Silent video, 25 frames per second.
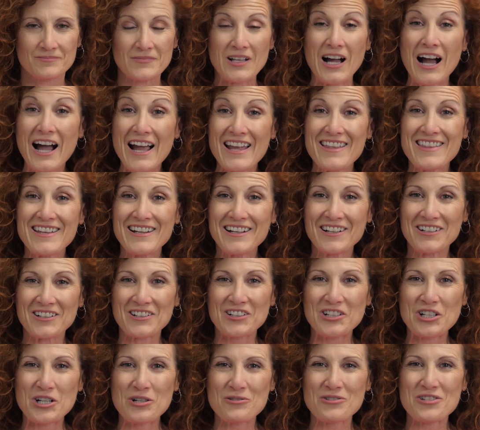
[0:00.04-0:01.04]
Hi
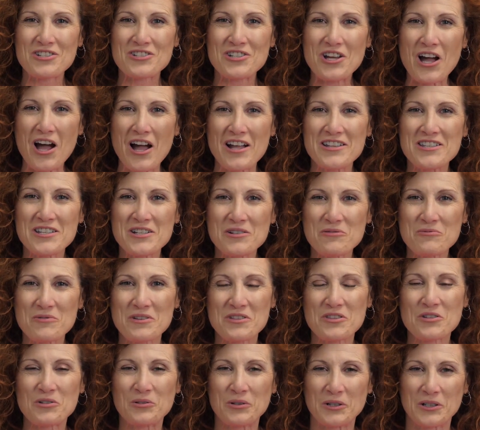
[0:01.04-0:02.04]
there, Coach Tonya
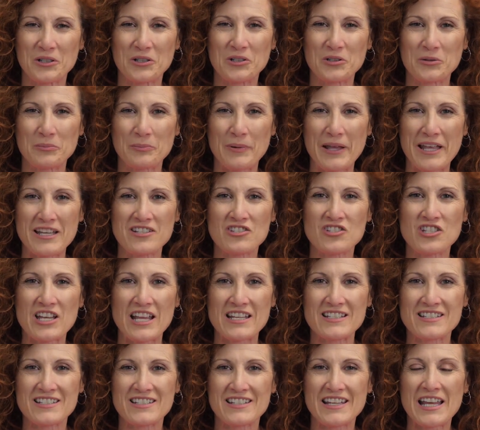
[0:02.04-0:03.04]
with Critical Bench,
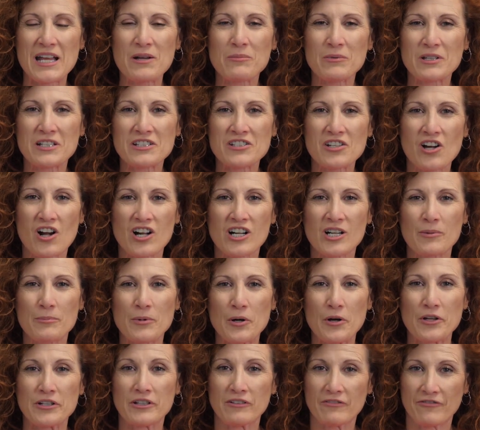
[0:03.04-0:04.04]
and today I'm going to talk
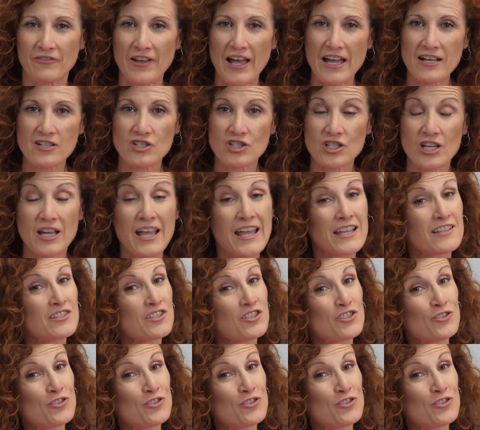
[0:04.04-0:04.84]
about your fascia and